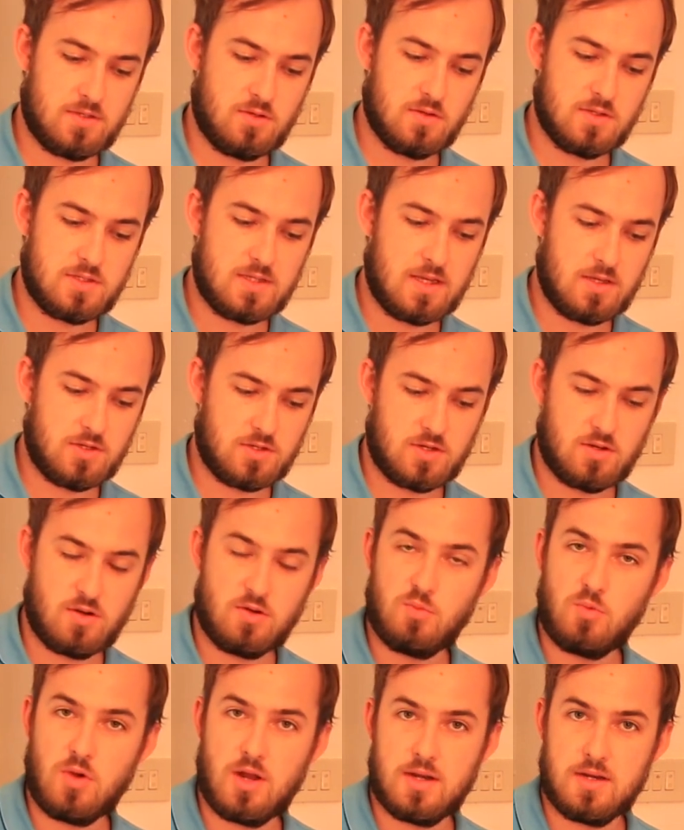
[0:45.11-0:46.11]
your attention
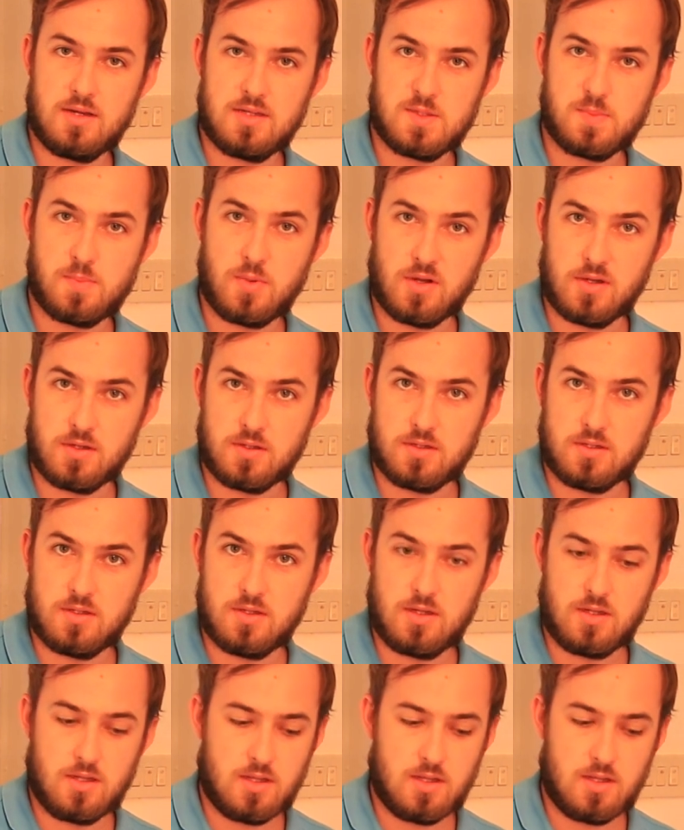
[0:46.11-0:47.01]
on one spot,